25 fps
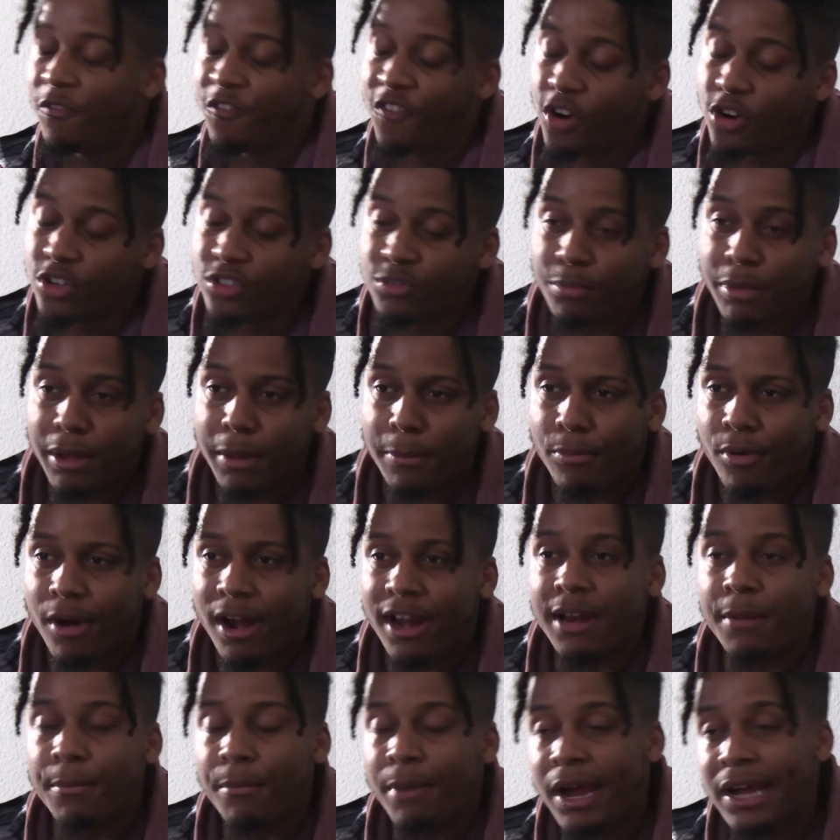first be a
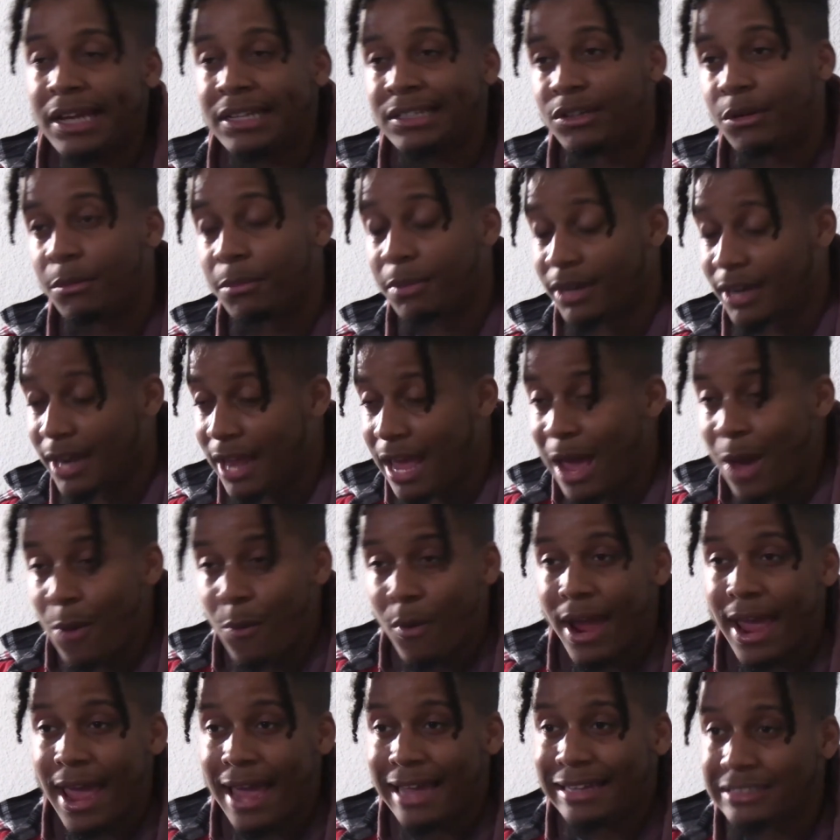brand ambassador, but now
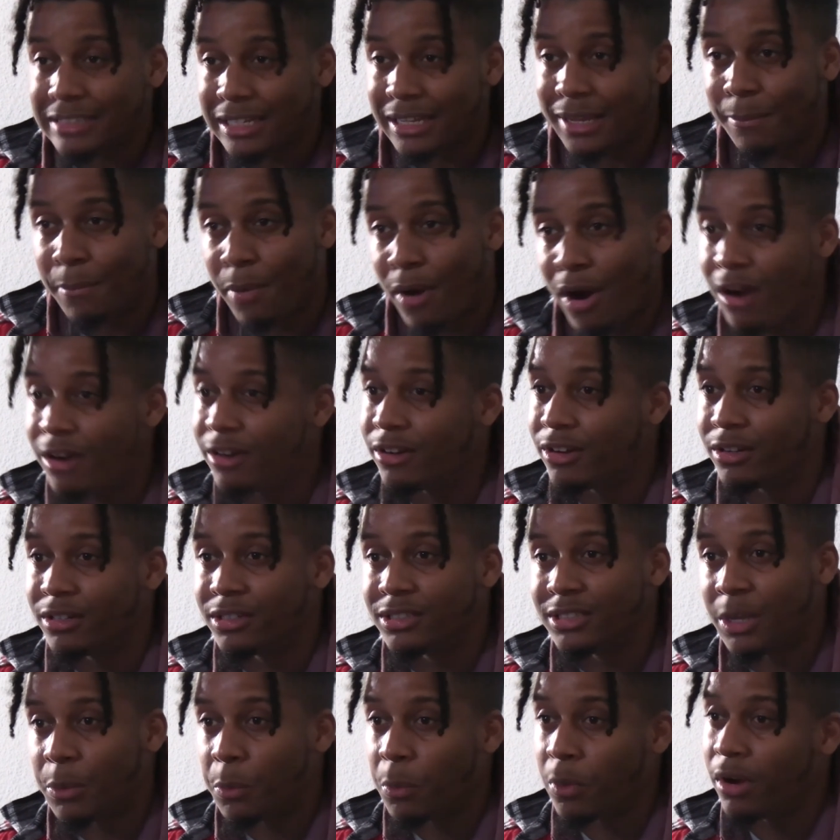we're actually
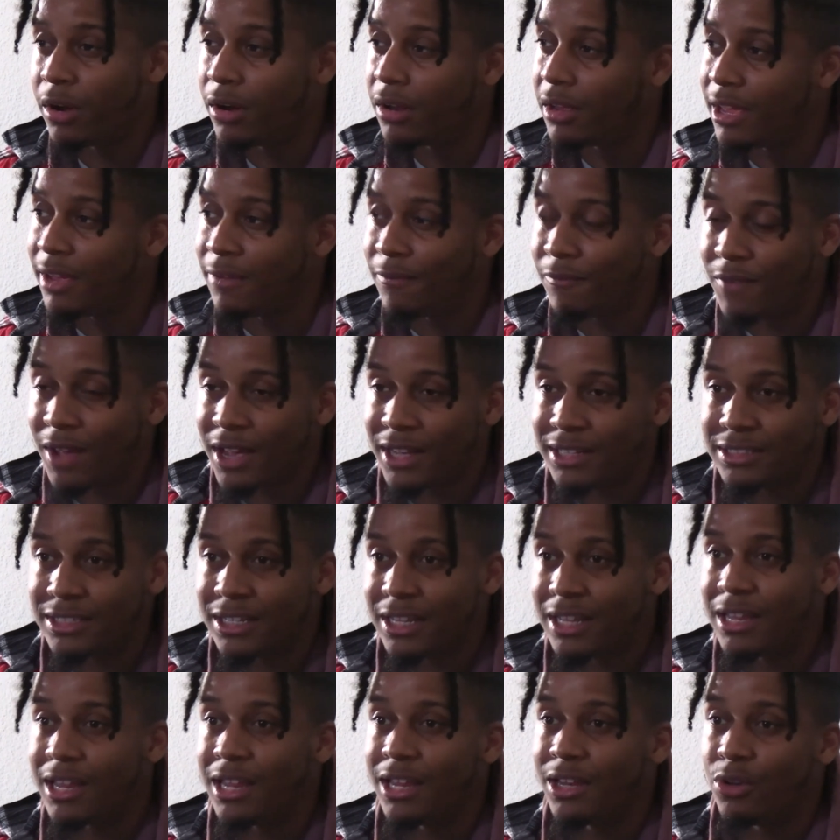partners and we're
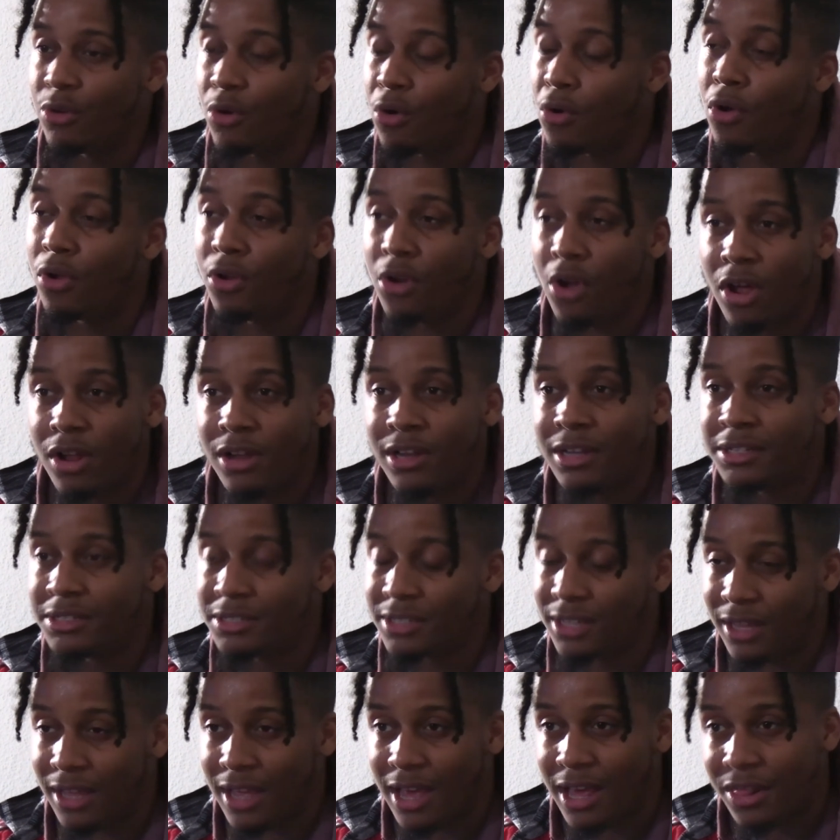investing and doing all
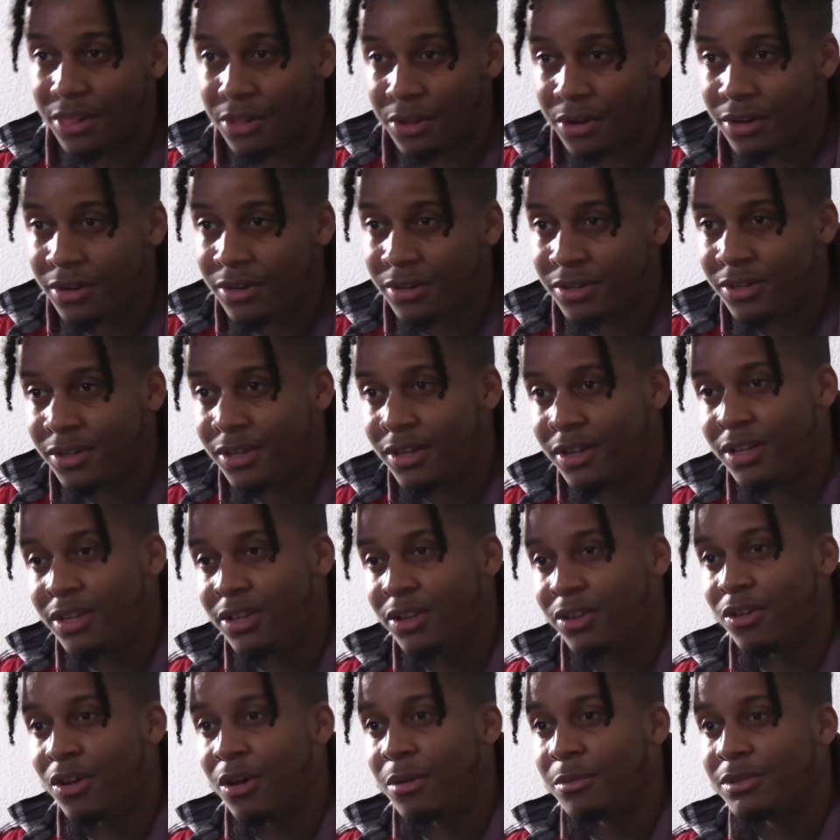this together.
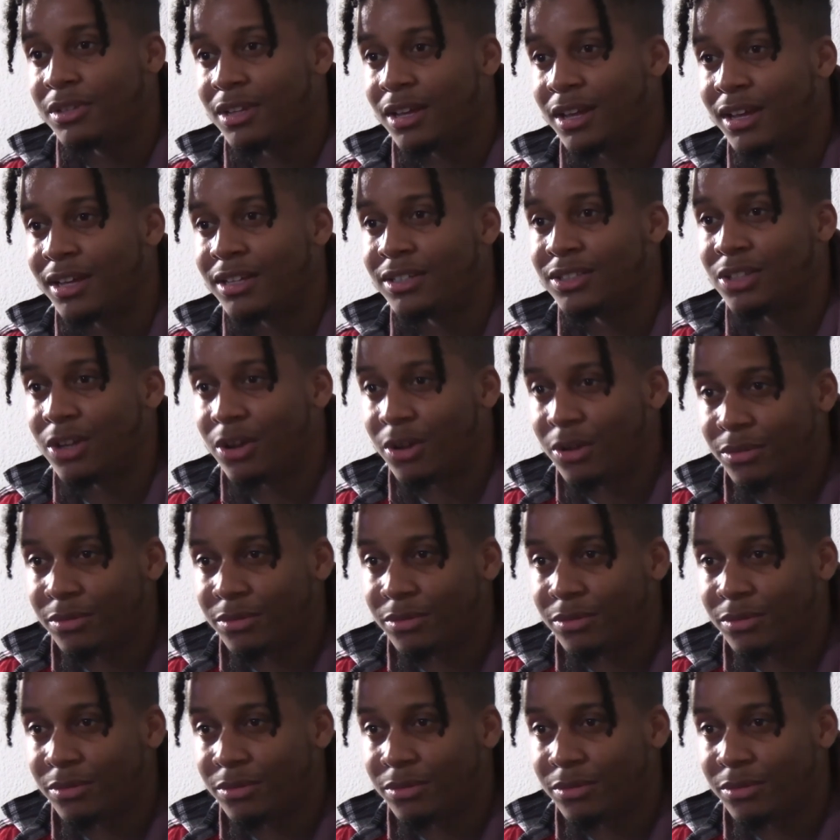You know what I'm saying?